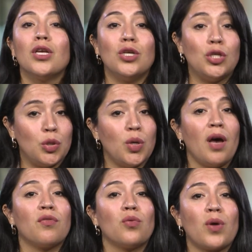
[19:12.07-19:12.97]
you do
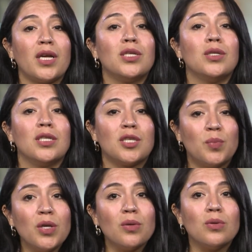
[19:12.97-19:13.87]
have the right to
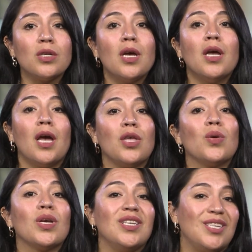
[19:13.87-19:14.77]
dispute, and
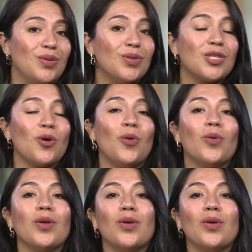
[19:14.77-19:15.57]
you can do so.